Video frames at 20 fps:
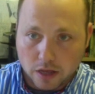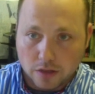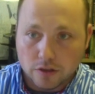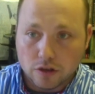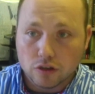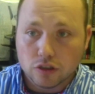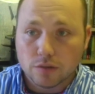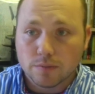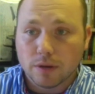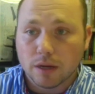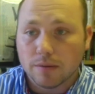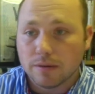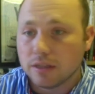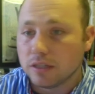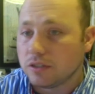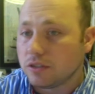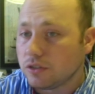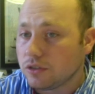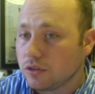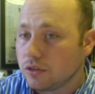Those are probably
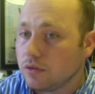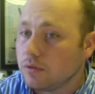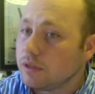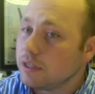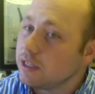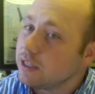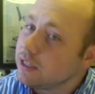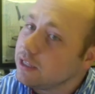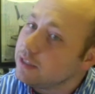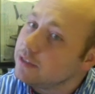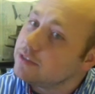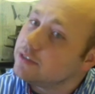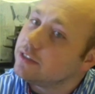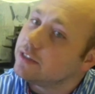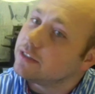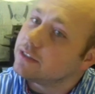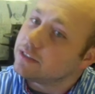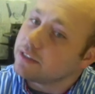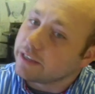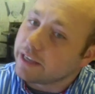the two
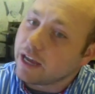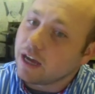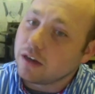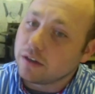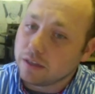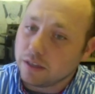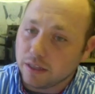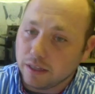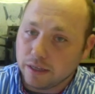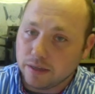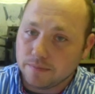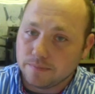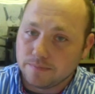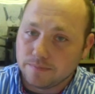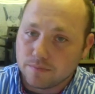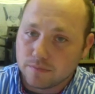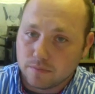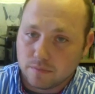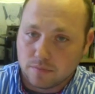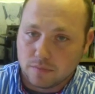easiest to calculate.
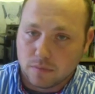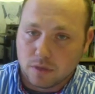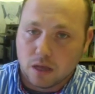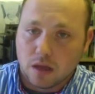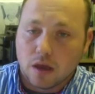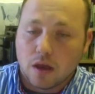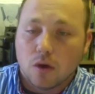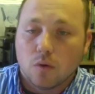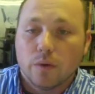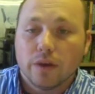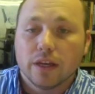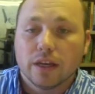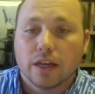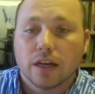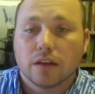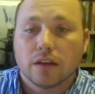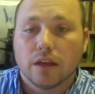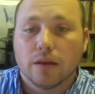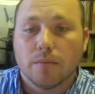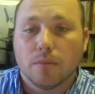We could
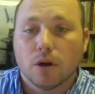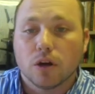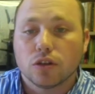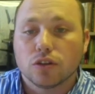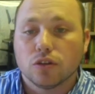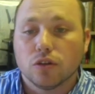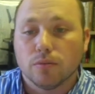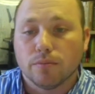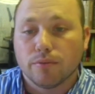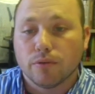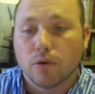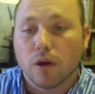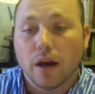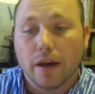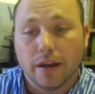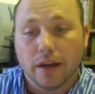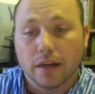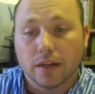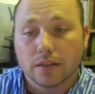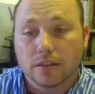calculate marginal
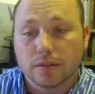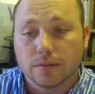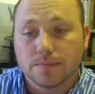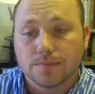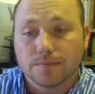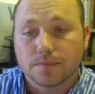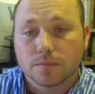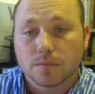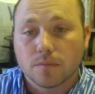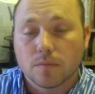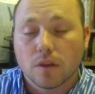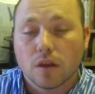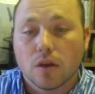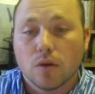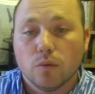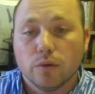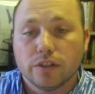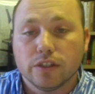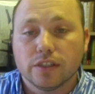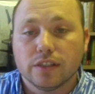product,
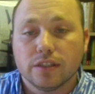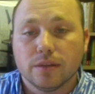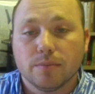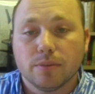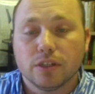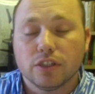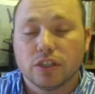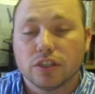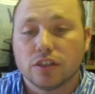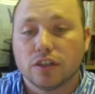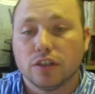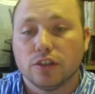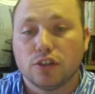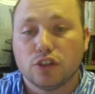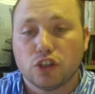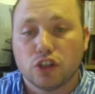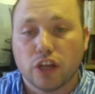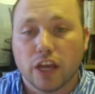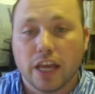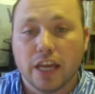which is simply just the
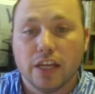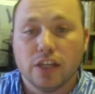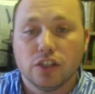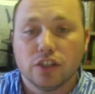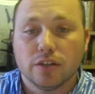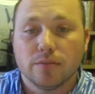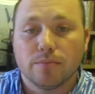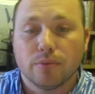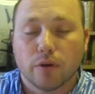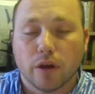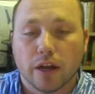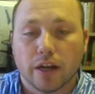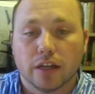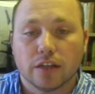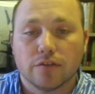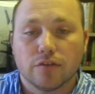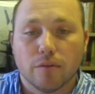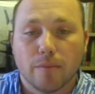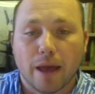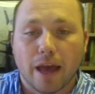change in
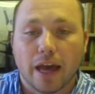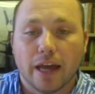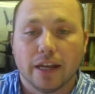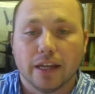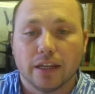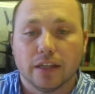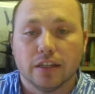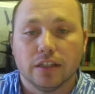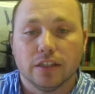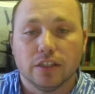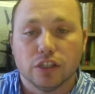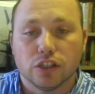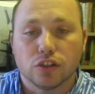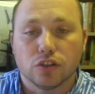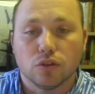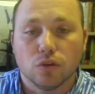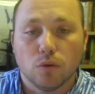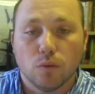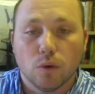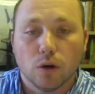product from adding an
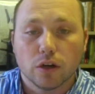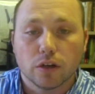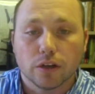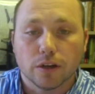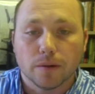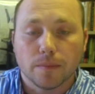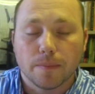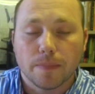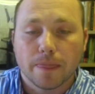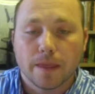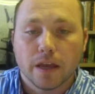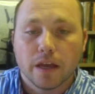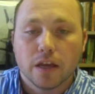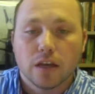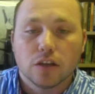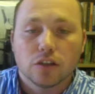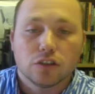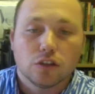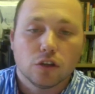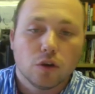additional worker.
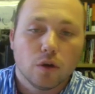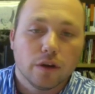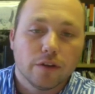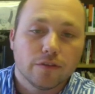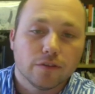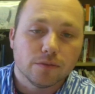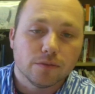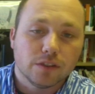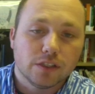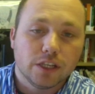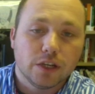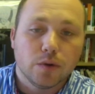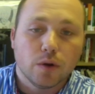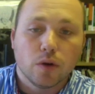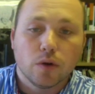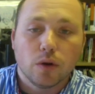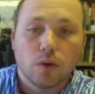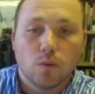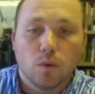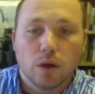So going 0
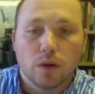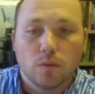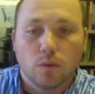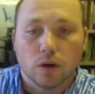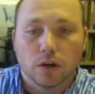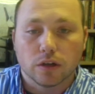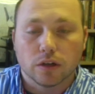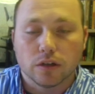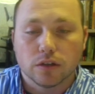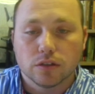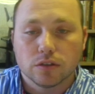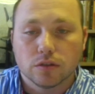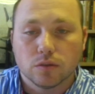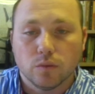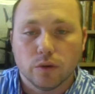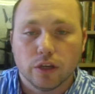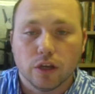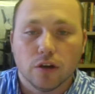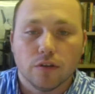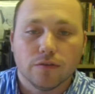to 1 workers,
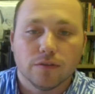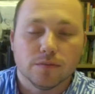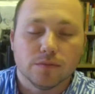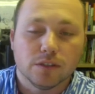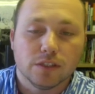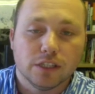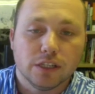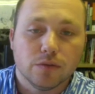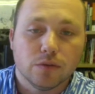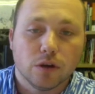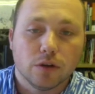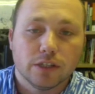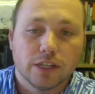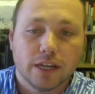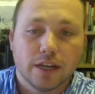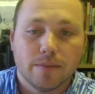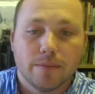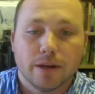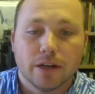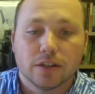we go from 0
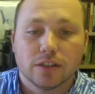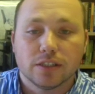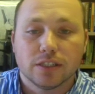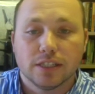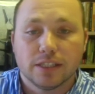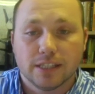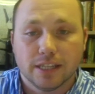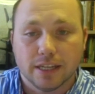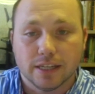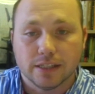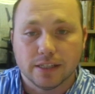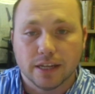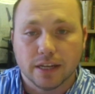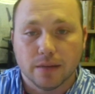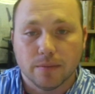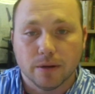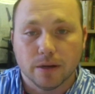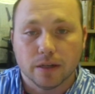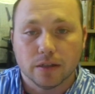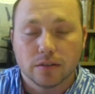teddy bears to 10 teddy
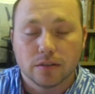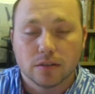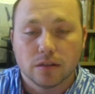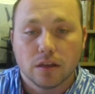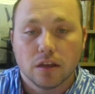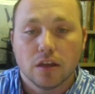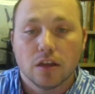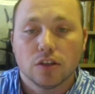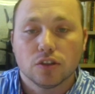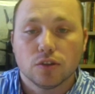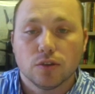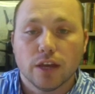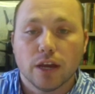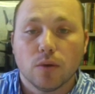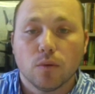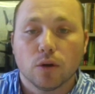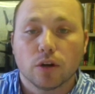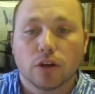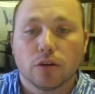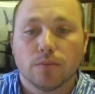bears. So that
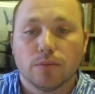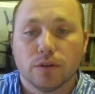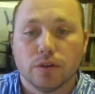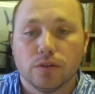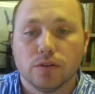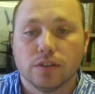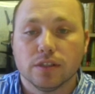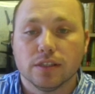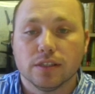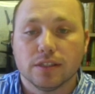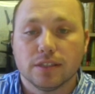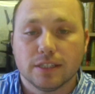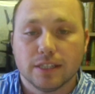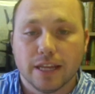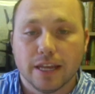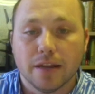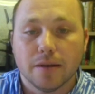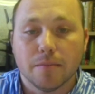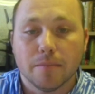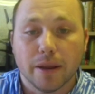worker produces
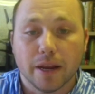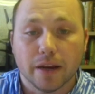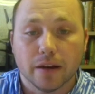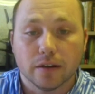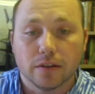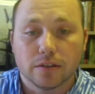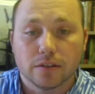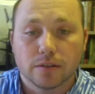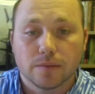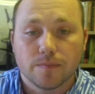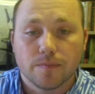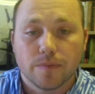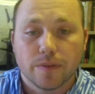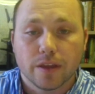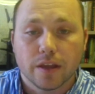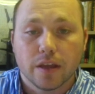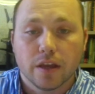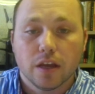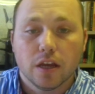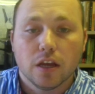10 bears.
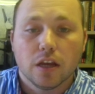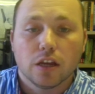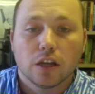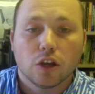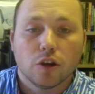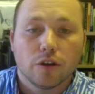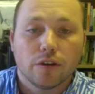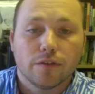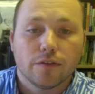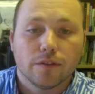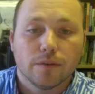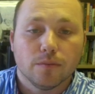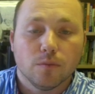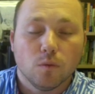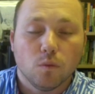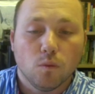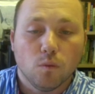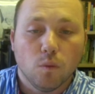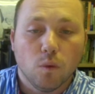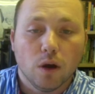Going from
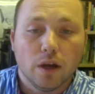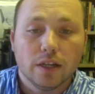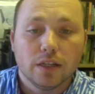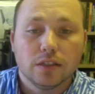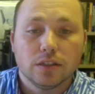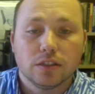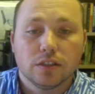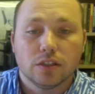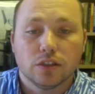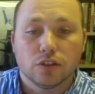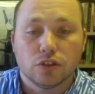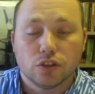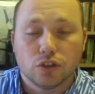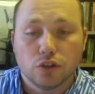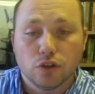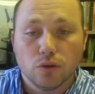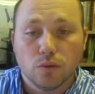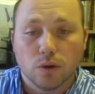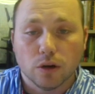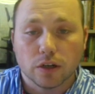1 to
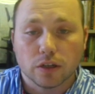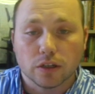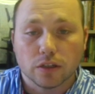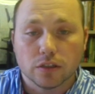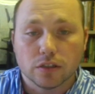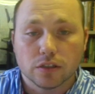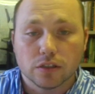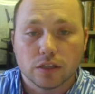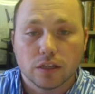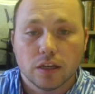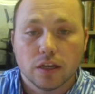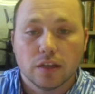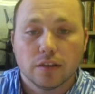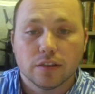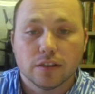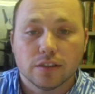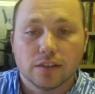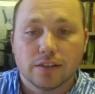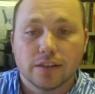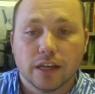2 workers,
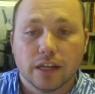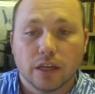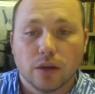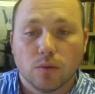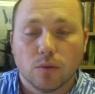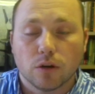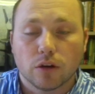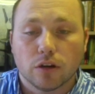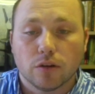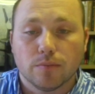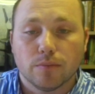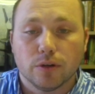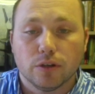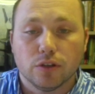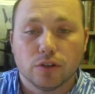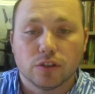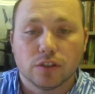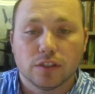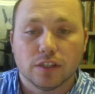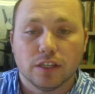the second worker
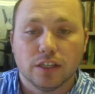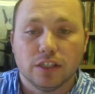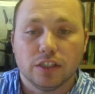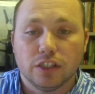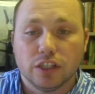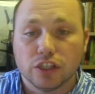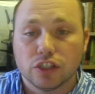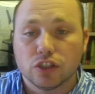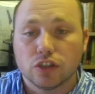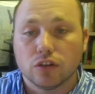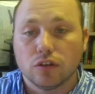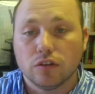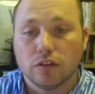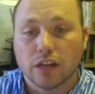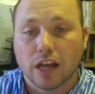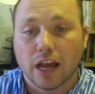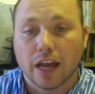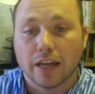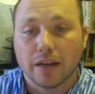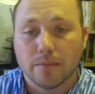produces an additional
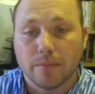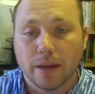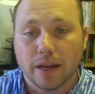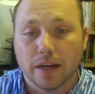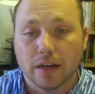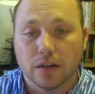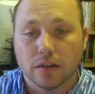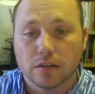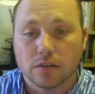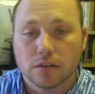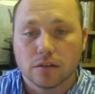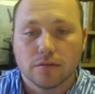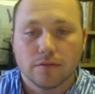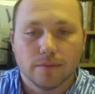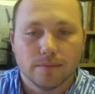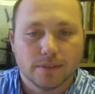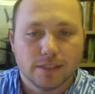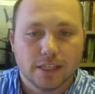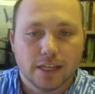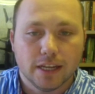9 bears,
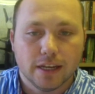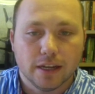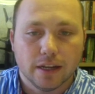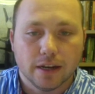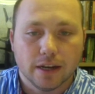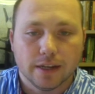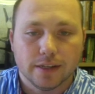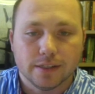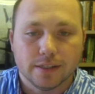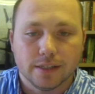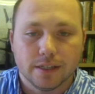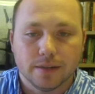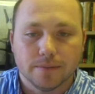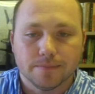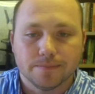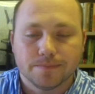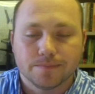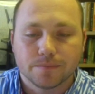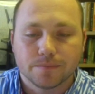from 10 to 19.